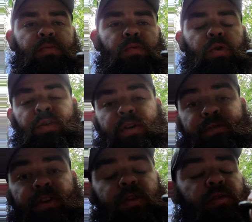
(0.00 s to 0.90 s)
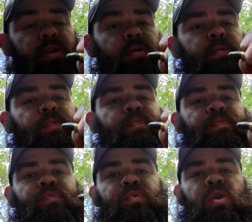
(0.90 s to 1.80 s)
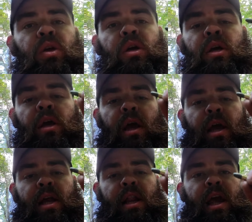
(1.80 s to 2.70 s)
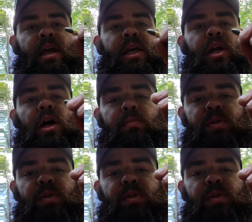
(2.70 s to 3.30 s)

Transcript: or the feed throat, and hanging up.